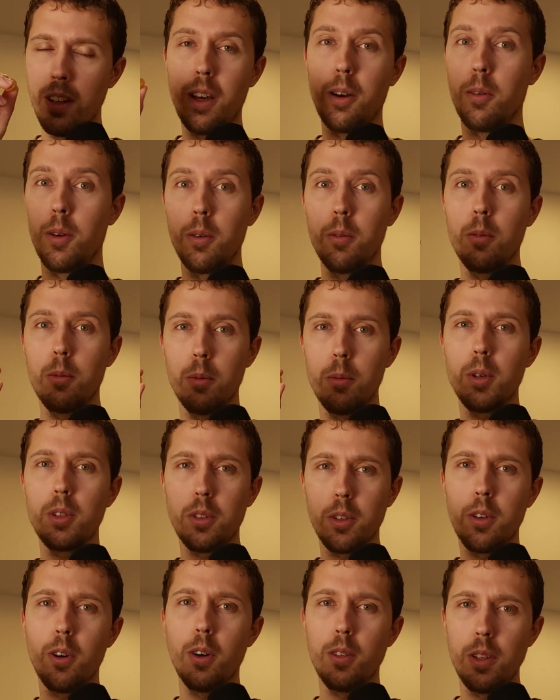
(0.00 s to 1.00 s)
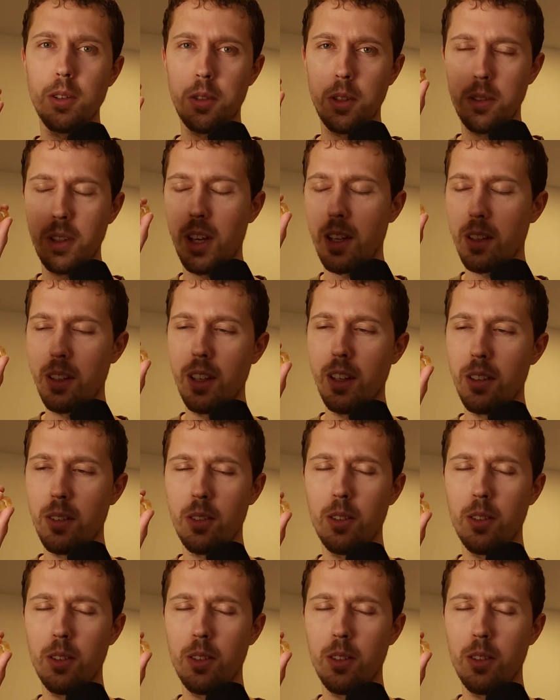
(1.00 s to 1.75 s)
Now, what to call these exactly,